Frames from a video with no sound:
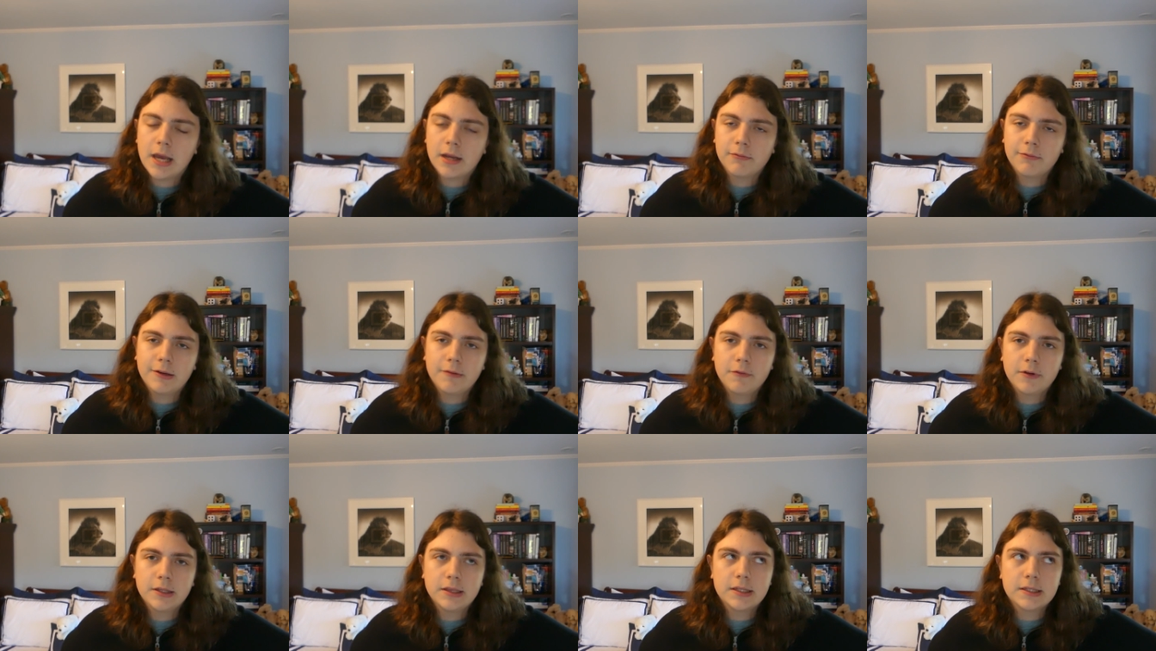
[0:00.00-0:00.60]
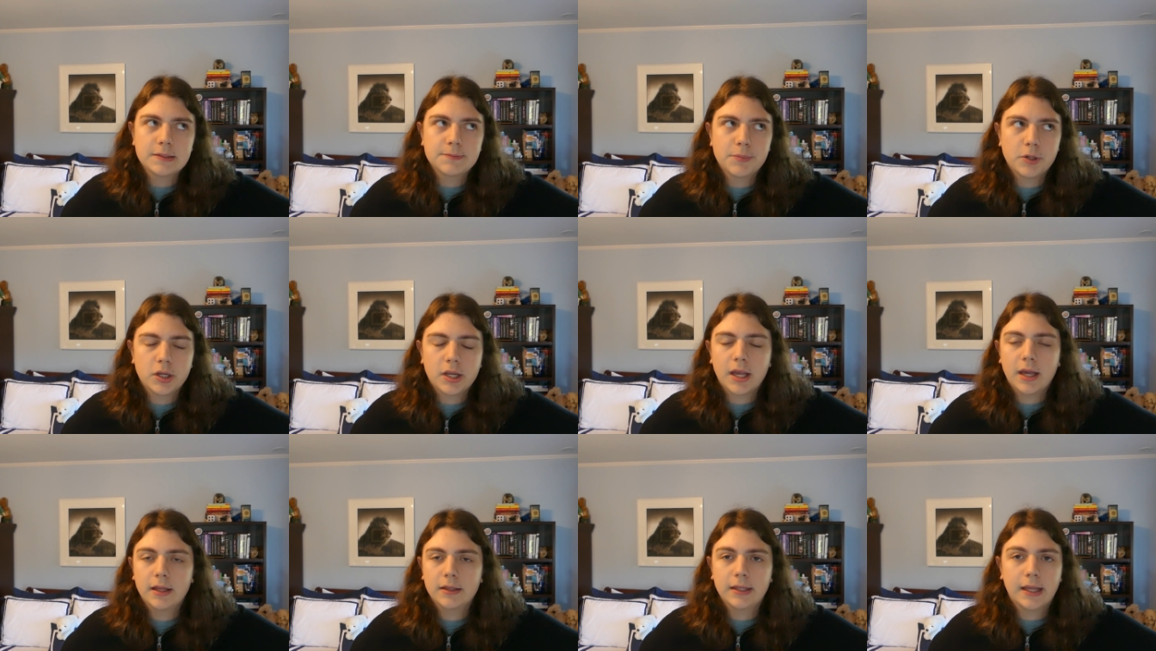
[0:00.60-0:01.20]
I reread this
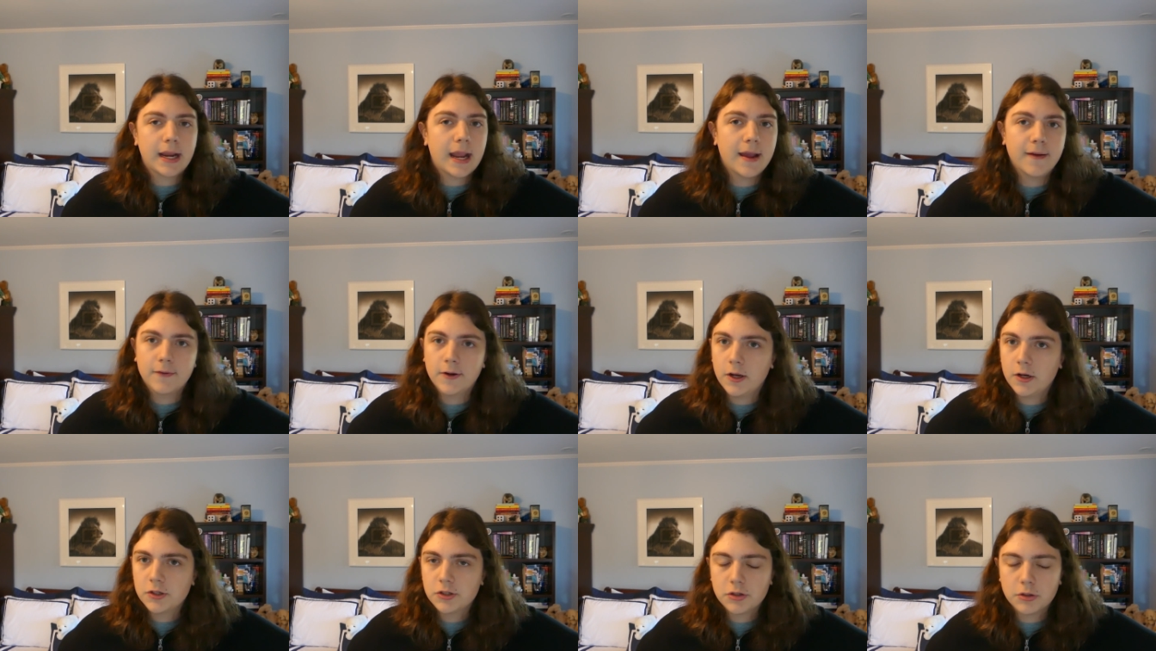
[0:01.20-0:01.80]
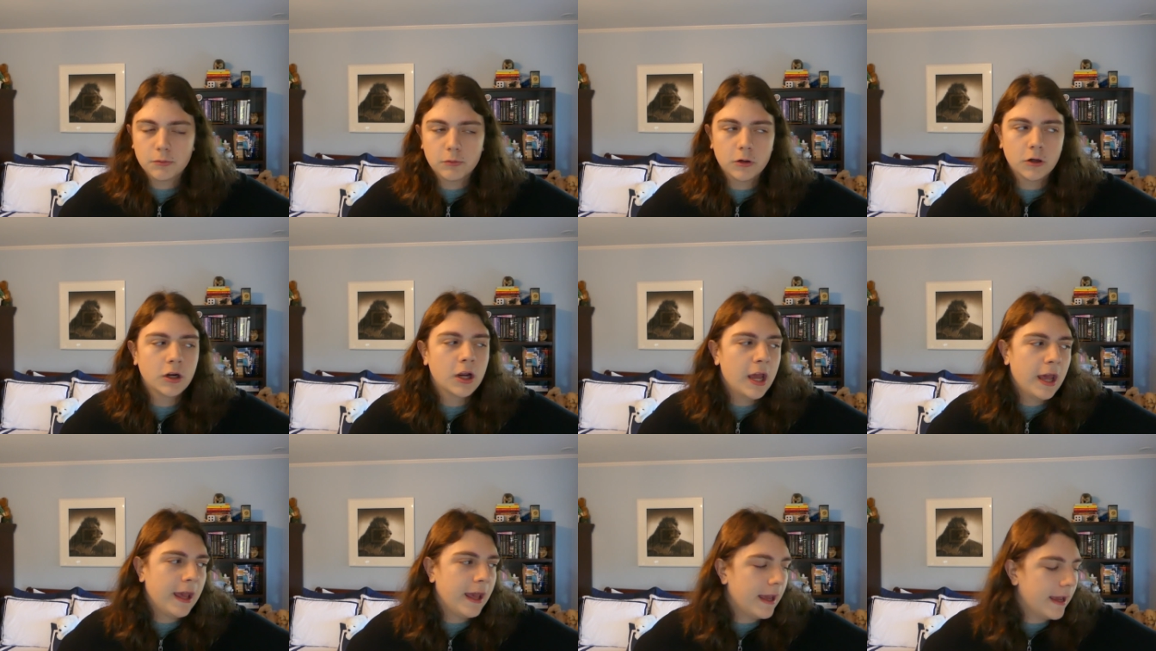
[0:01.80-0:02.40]
book like every October,
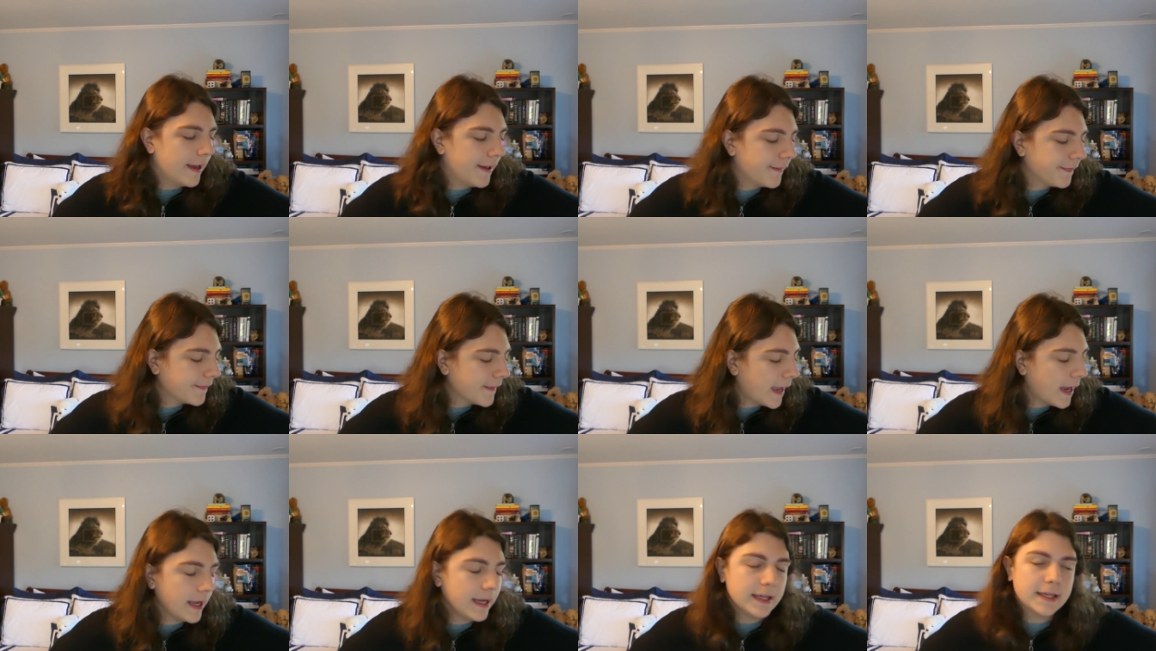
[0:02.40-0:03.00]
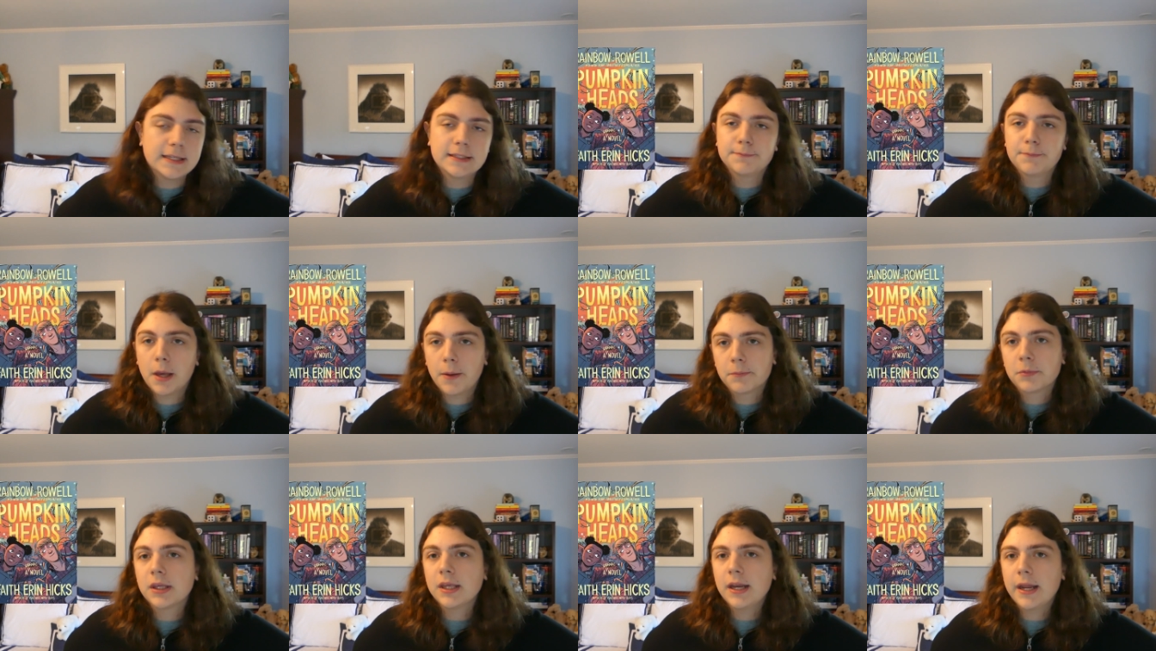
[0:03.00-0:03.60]
and that is
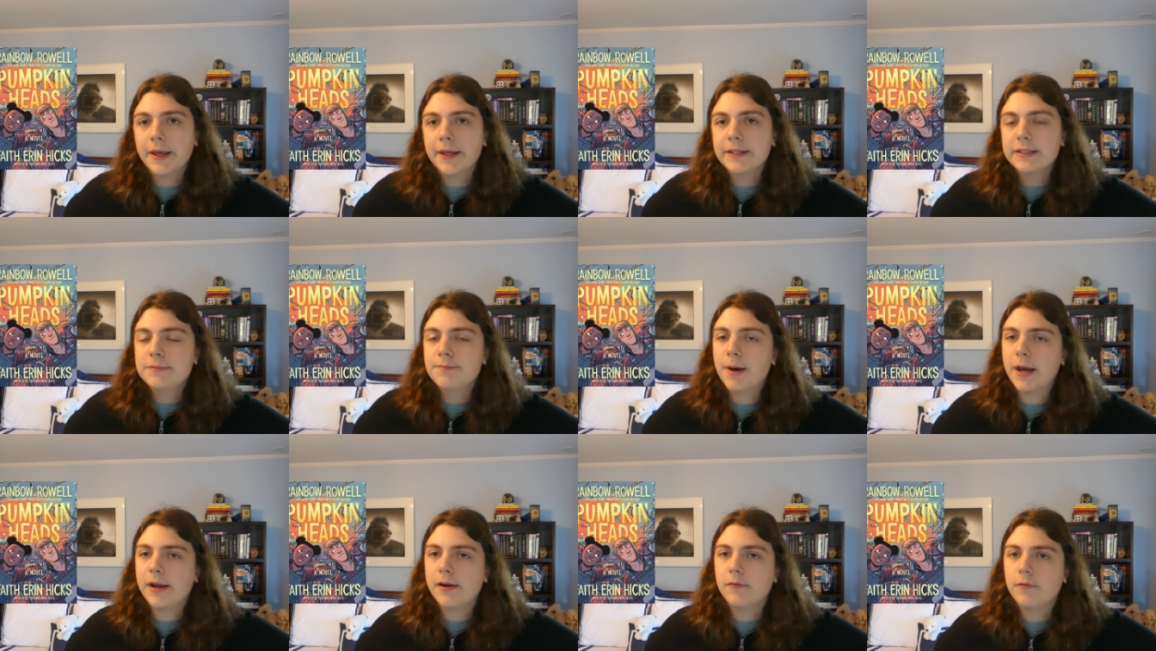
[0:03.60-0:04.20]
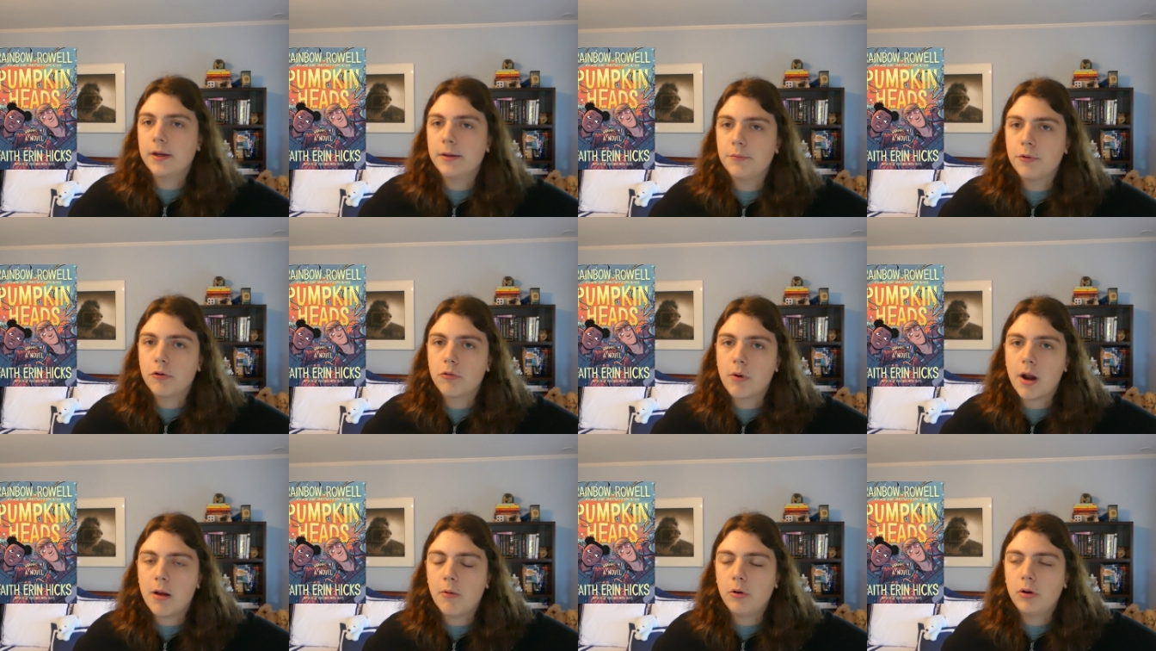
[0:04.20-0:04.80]
Pumpkinheads by Rainbow
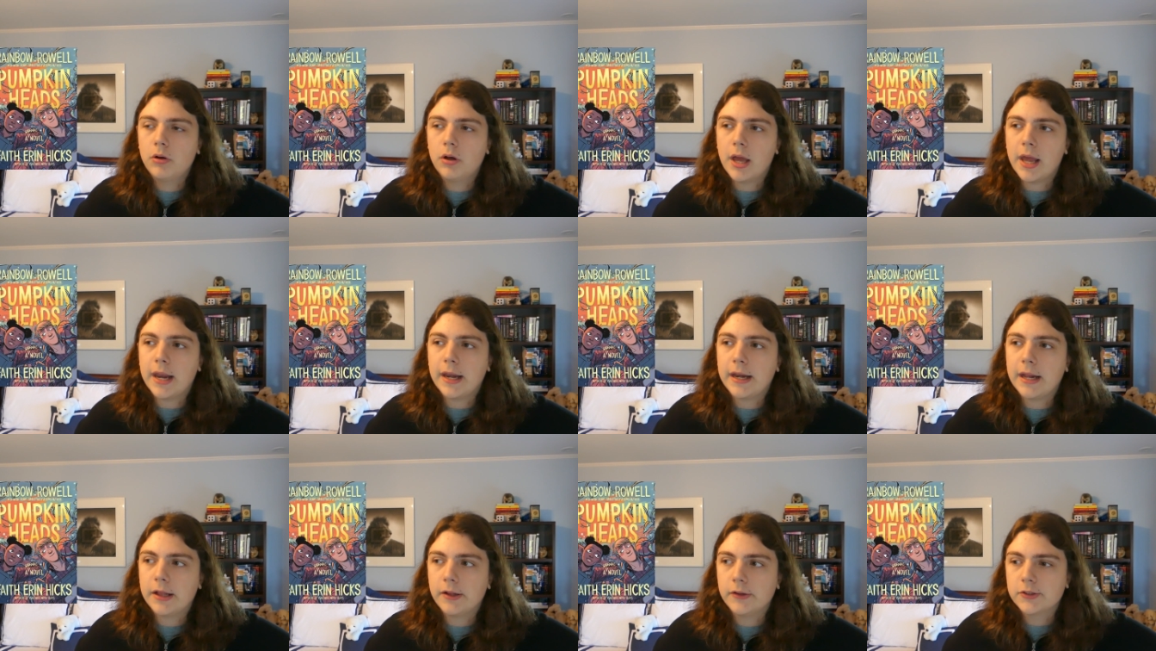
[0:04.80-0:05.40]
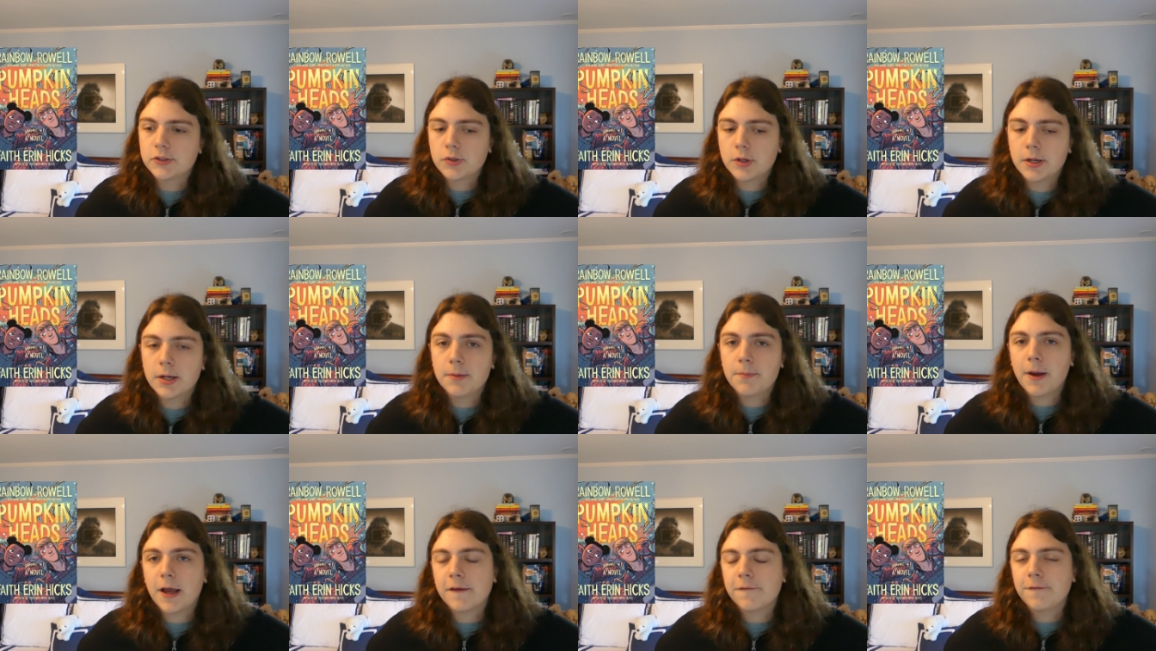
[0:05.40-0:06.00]
Rowell and
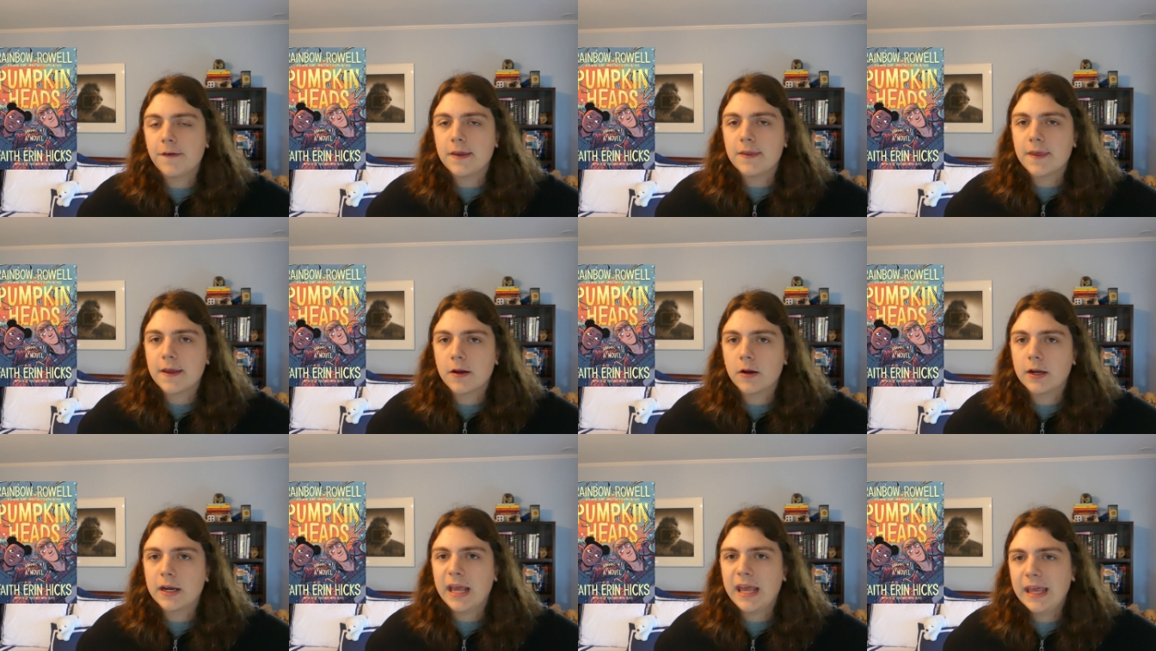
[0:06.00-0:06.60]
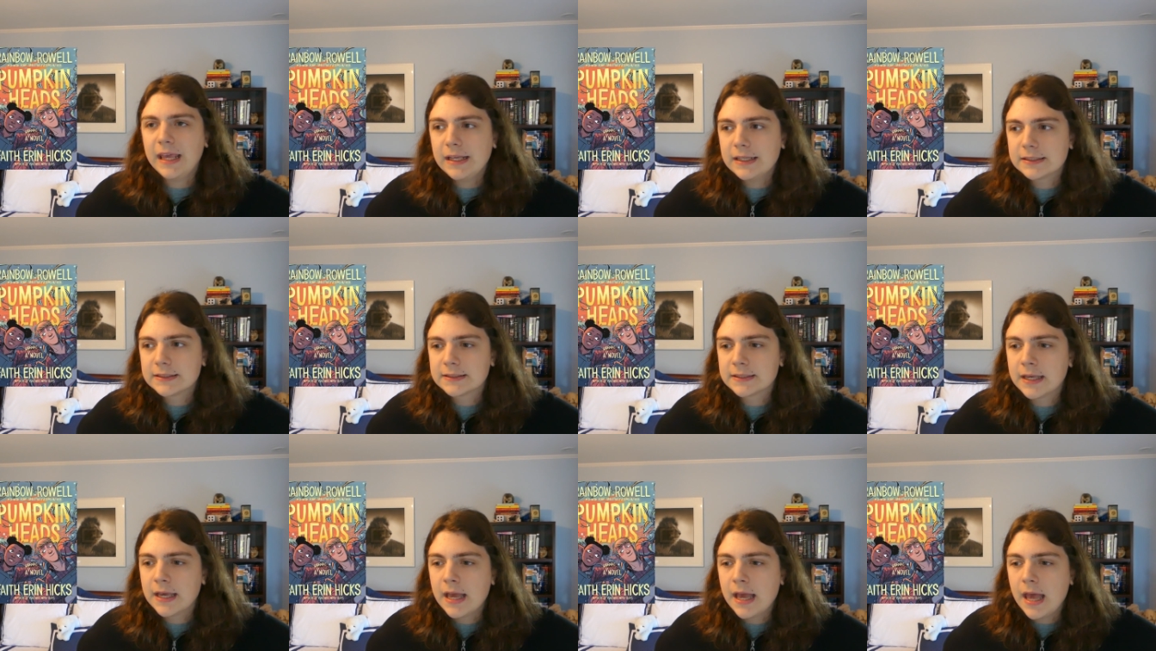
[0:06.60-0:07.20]
illustrated by Faith Erin
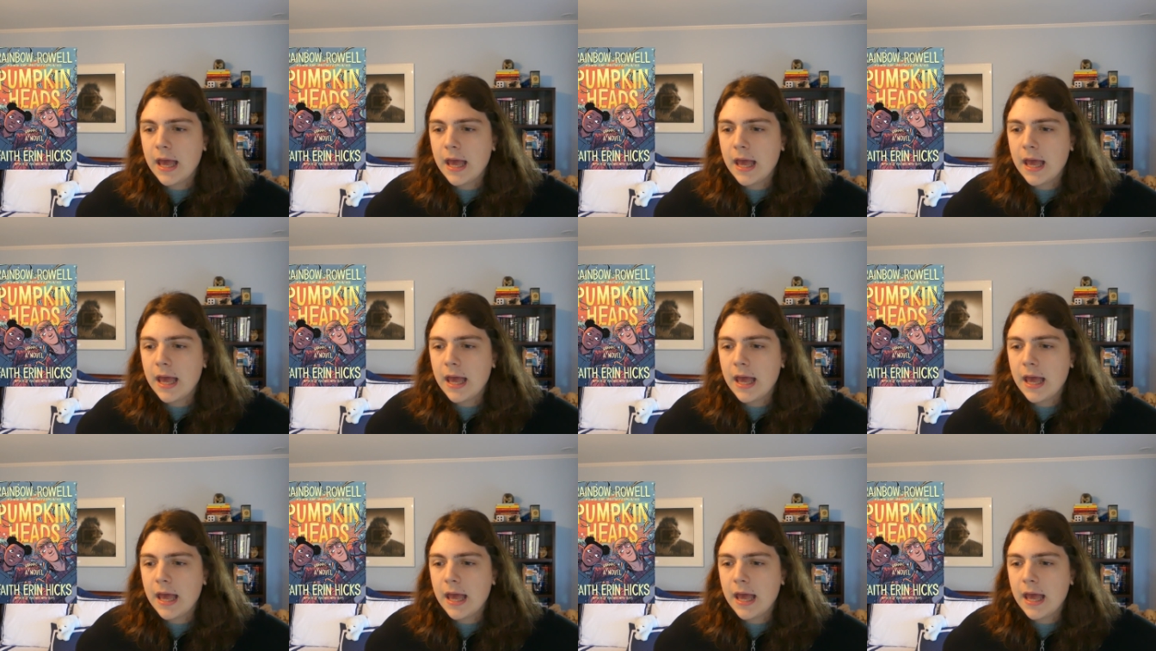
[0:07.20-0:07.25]
Hicks.